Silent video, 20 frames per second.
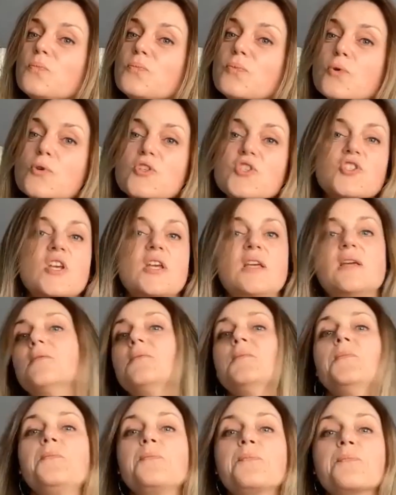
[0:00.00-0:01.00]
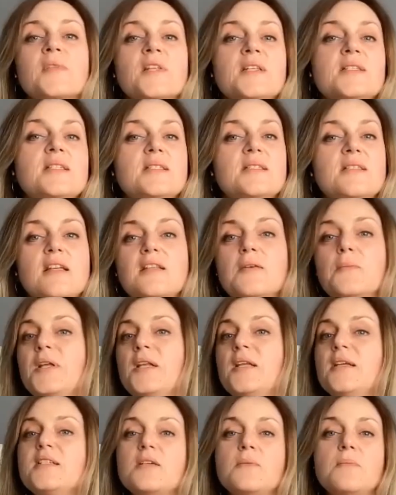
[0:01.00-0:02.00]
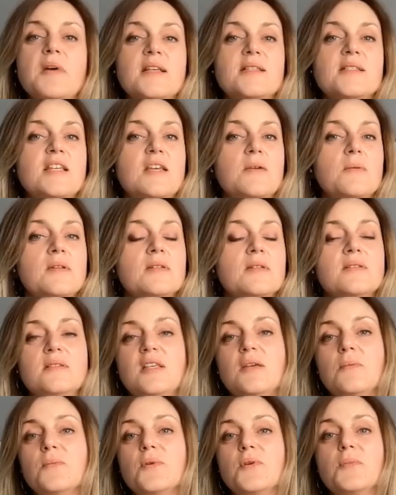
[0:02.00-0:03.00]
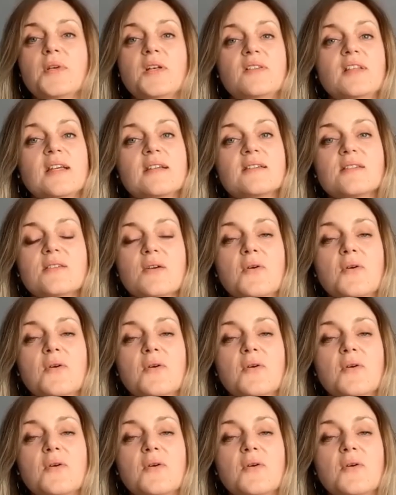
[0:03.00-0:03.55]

pushing sustainability mass timber buildings.